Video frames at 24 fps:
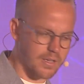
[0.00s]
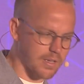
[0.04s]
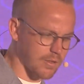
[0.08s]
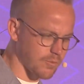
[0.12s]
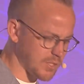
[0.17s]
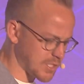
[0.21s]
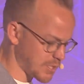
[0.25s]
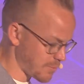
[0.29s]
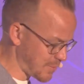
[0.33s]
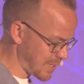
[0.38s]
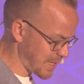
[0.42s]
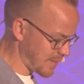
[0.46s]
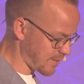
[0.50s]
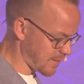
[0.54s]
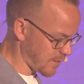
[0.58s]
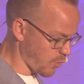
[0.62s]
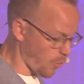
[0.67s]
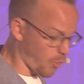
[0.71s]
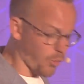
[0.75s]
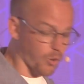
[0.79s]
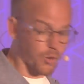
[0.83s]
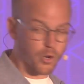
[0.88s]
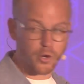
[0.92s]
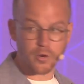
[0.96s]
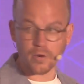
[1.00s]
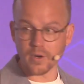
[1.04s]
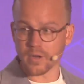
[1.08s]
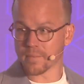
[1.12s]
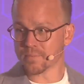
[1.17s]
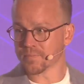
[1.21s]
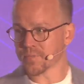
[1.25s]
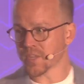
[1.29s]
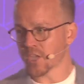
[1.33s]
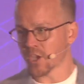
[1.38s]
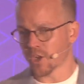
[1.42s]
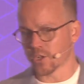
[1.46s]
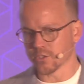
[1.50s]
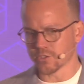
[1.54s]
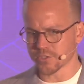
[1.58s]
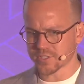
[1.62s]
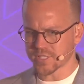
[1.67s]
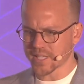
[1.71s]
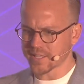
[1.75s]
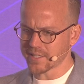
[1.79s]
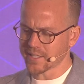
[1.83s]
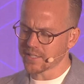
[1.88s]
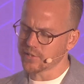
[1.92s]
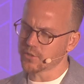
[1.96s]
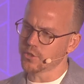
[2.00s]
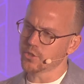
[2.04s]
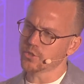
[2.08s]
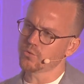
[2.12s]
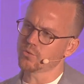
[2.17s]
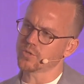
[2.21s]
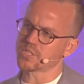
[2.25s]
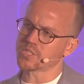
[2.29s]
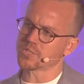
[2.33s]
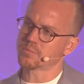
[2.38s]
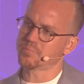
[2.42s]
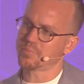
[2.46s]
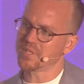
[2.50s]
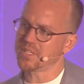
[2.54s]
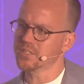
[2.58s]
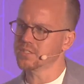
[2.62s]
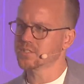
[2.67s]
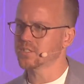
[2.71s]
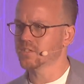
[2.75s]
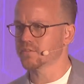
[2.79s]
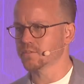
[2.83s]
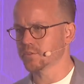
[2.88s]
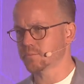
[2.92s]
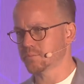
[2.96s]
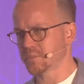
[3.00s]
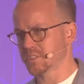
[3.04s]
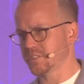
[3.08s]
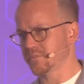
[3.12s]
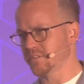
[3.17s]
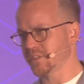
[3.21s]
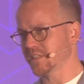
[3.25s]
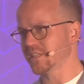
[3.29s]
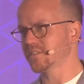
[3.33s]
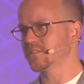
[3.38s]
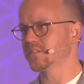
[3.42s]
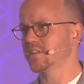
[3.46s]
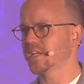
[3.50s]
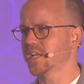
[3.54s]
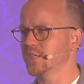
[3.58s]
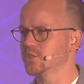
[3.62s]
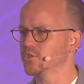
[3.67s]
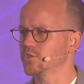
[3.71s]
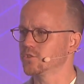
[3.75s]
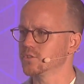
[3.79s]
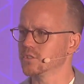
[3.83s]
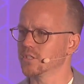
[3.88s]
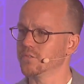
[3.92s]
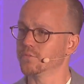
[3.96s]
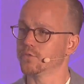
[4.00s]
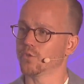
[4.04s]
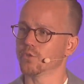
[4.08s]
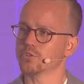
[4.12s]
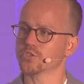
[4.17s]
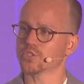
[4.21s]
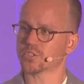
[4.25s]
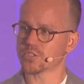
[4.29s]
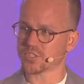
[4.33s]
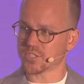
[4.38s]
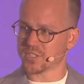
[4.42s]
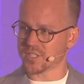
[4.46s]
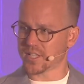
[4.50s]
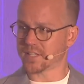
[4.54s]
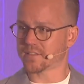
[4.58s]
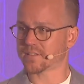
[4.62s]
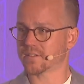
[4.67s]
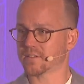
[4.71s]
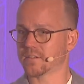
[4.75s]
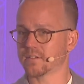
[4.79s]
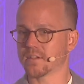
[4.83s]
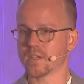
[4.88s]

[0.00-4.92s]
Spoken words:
reachability, or understanding the USPs of a specific destinations, if those are set,